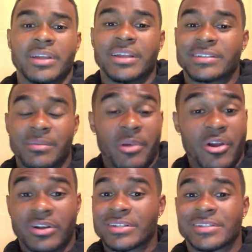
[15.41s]
It's
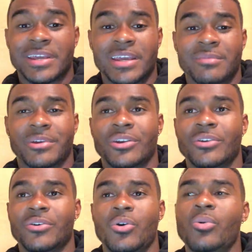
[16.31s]
America's team, and
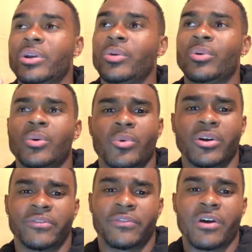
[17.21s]
who wouldn't want to
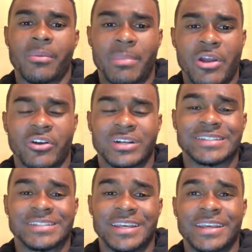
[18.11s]
work for
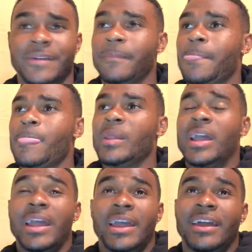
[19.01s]
America's team?
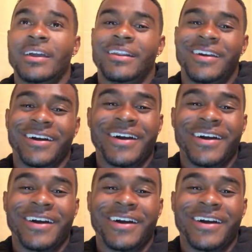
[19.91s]
And